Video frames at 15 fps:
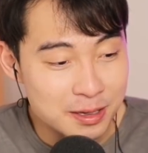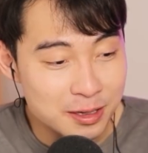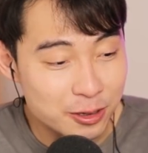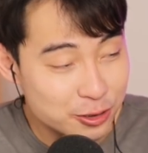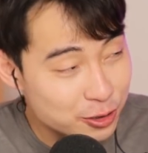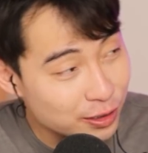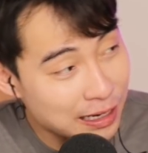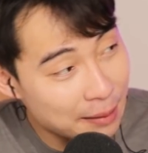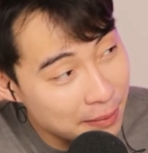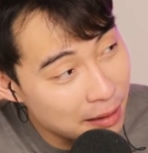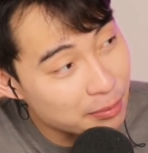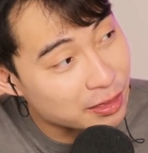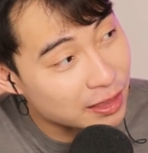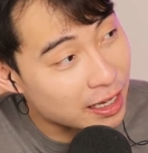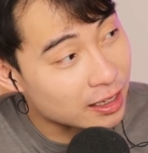You should come up
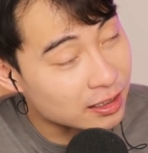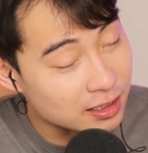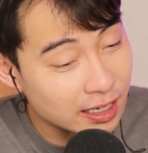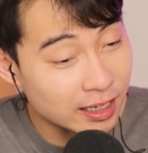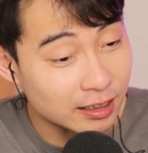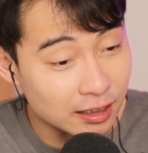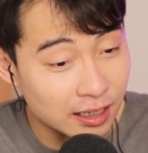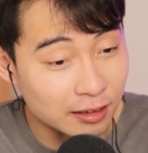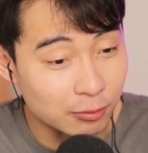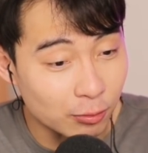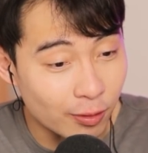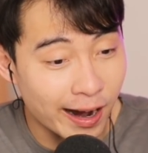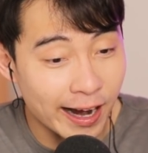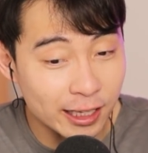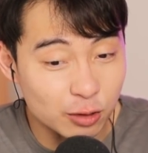with that. It's like,
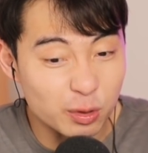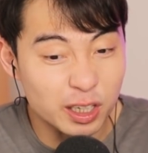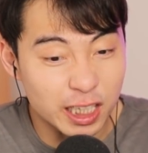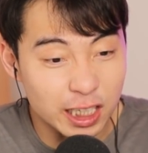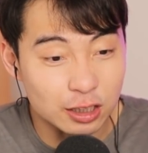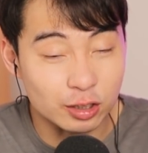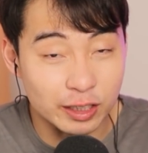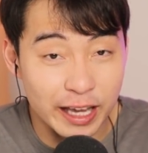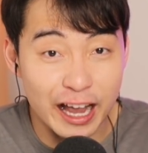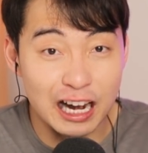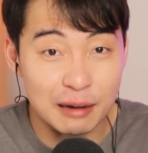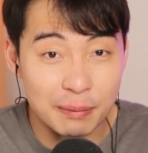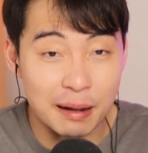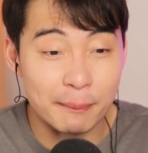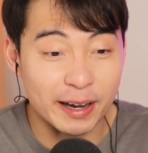why do we need to care
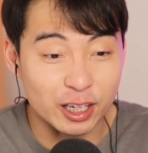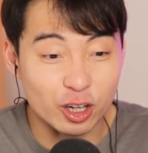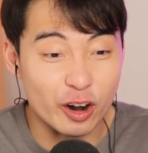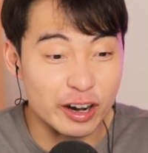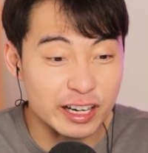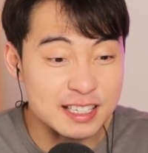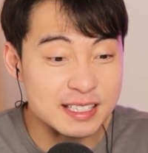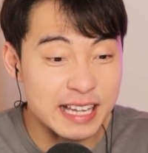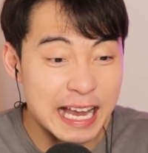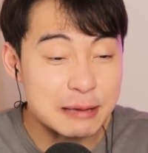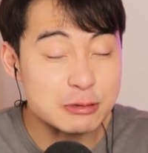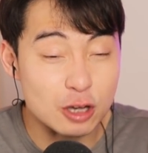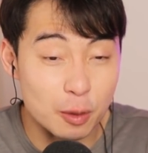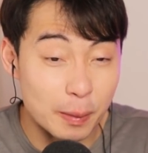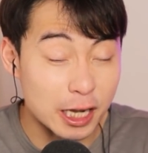about minorities'
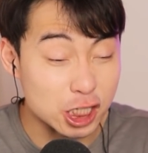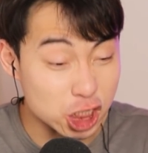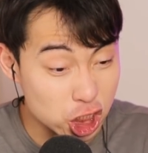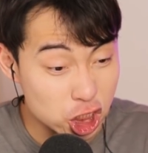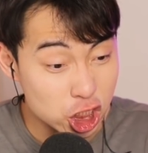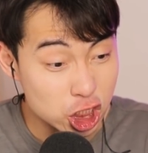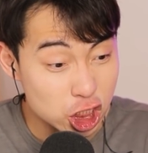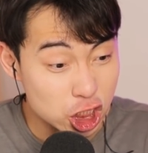names so much?